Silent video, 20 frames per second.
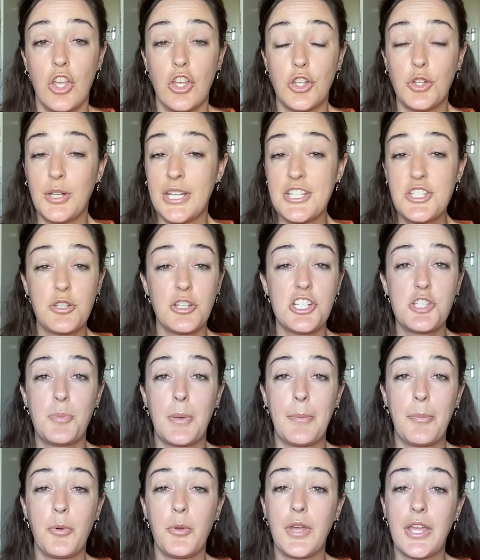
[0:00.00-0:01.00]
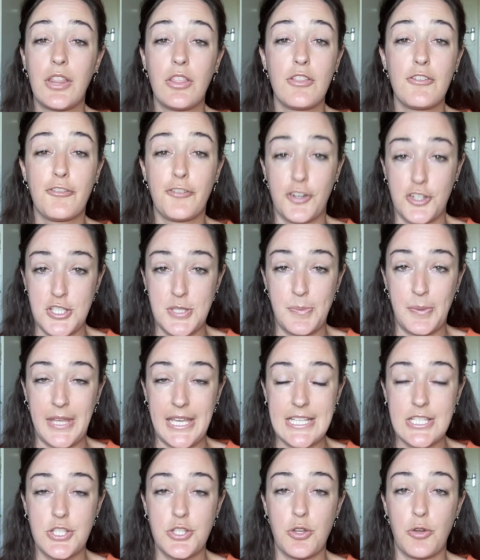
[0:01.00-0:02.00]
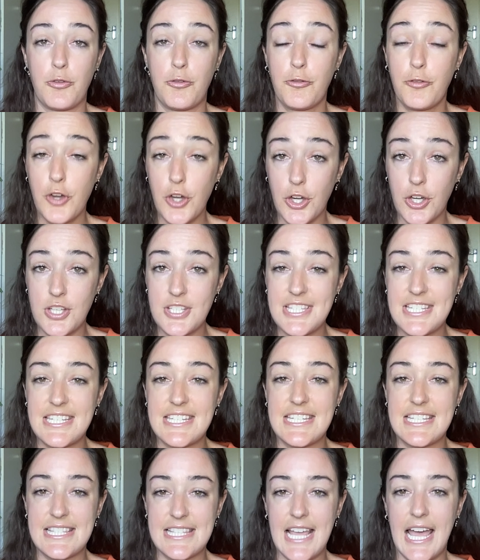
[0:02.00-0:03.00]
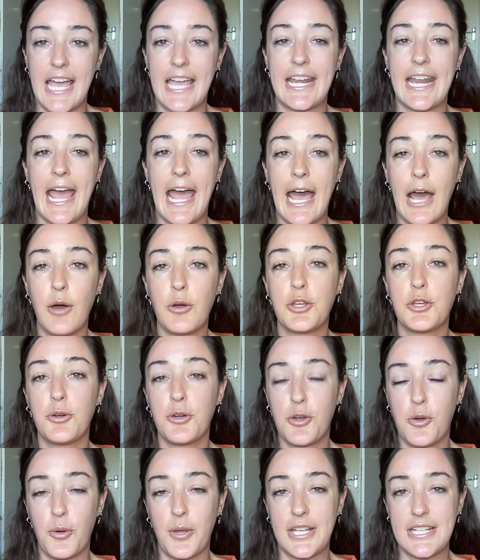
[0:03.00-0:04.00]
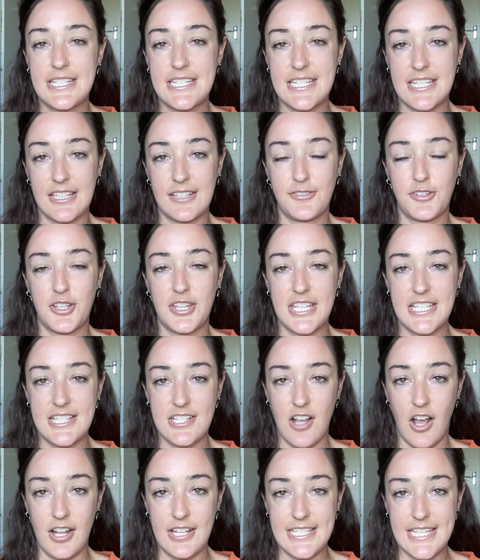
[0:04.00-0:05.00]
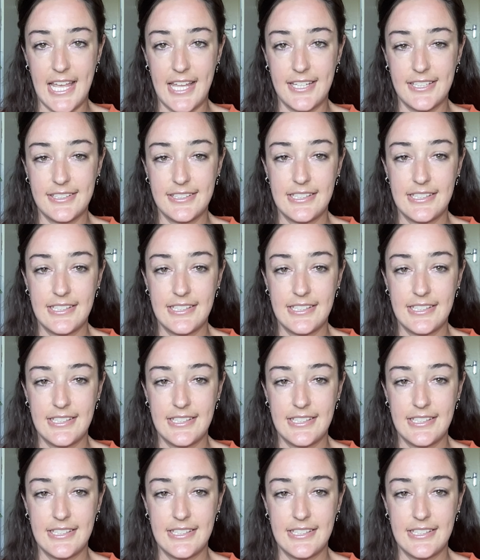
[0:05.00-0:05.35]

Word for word: You need to reach people in the first place. So, first, decide how you're going to deliver this content